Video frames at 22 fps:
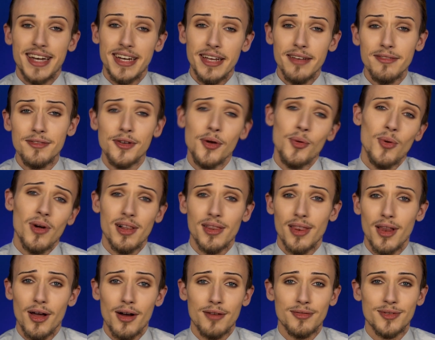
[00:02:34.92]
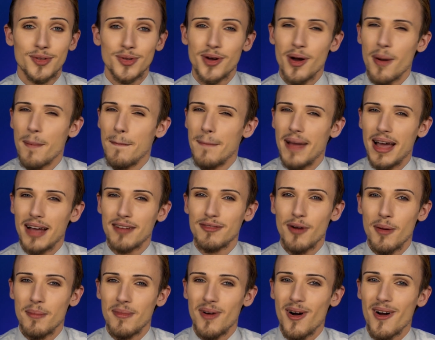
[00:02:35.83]
And if you will love to come back
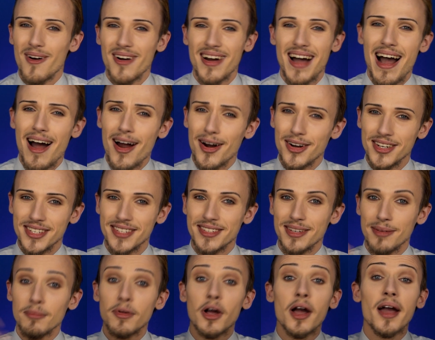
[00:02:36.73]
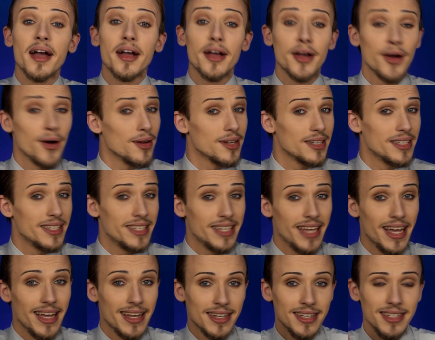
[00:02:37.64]
for more awesome
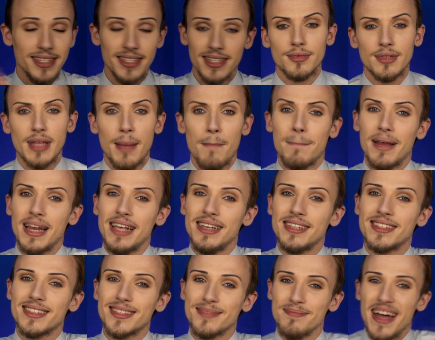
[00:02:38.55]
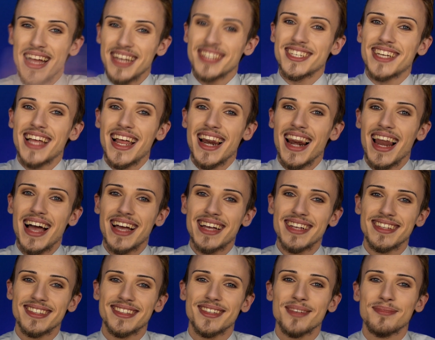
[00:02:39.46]
content, then please smash that
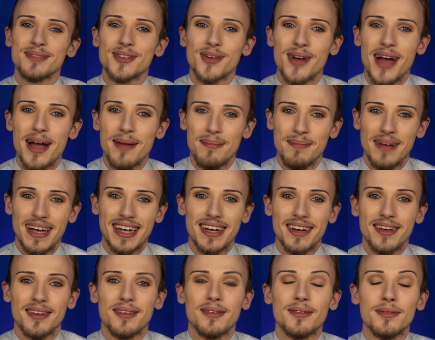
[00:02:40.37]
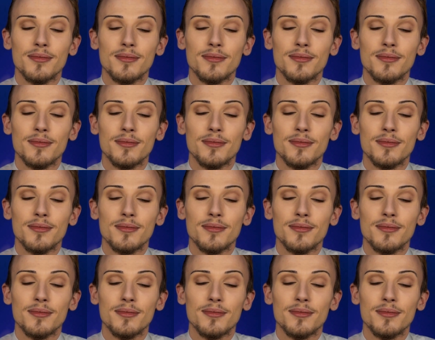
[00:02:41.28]
like and subscribe button.